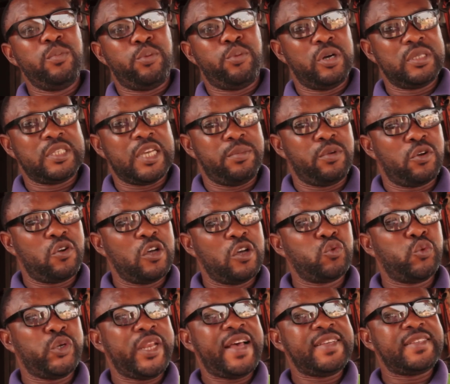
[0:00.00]
important,
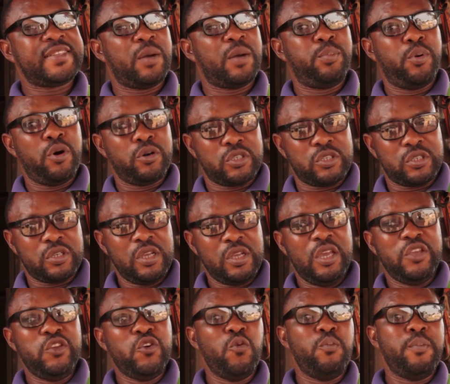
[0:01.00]
because without support,
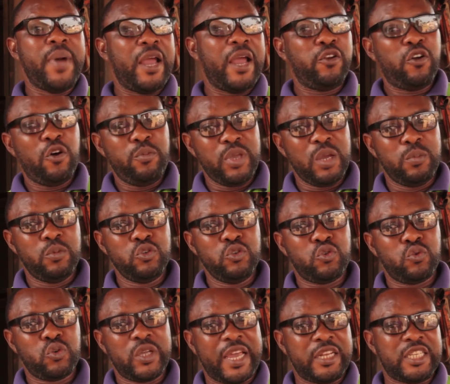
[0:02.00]
you might not be able
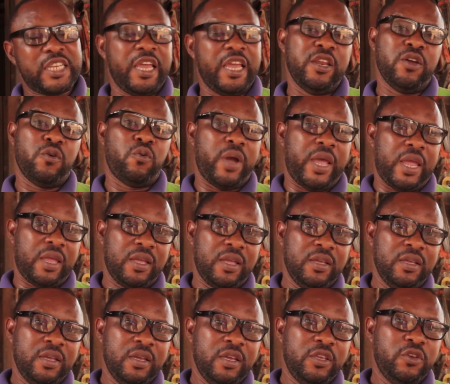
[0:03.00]
to get anywhere.
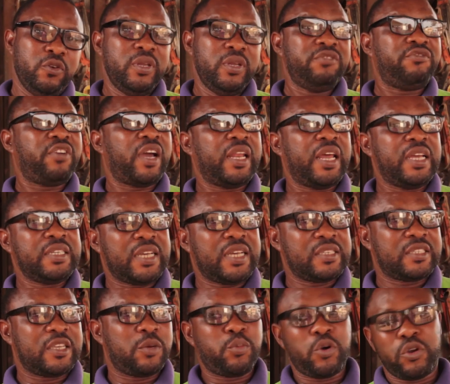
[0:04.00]
You need financial
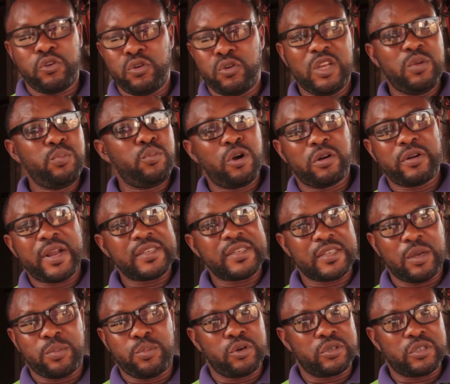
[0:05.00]
support. You need moral
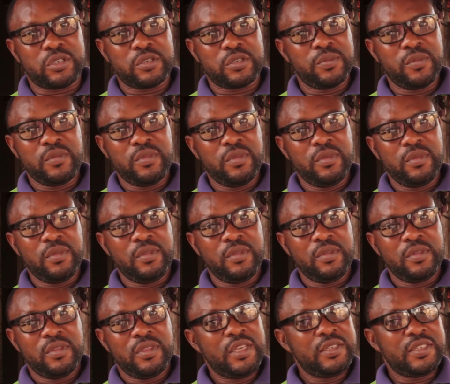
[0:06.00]
support.
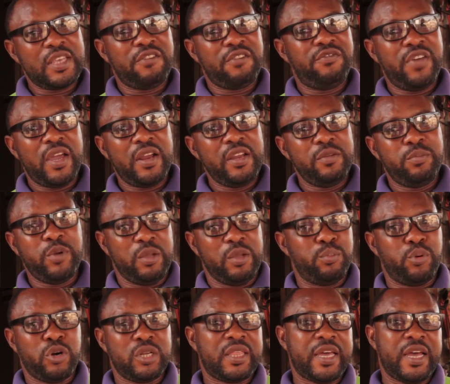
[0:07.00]
These are very
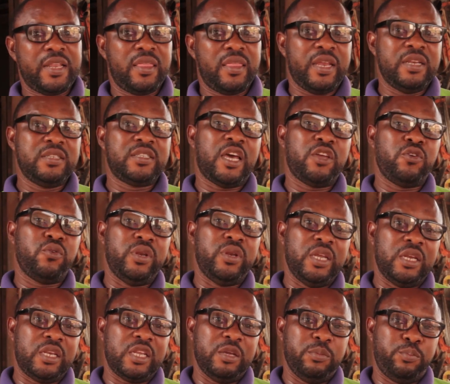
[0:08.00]
important things that you
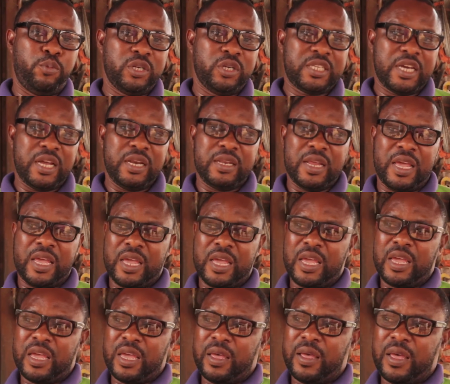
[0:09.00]
need, things
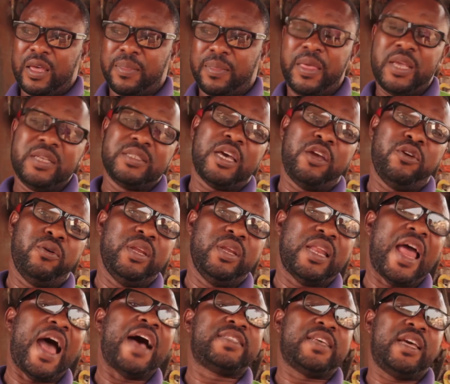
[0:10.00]
that you need
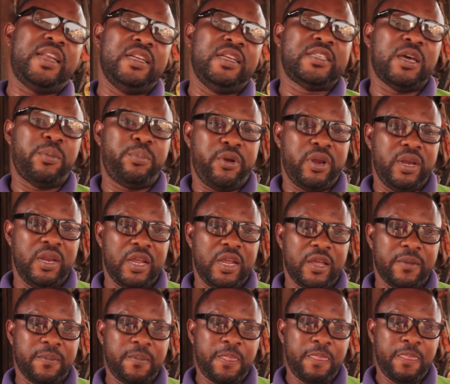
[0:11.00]
as an entrepreneur.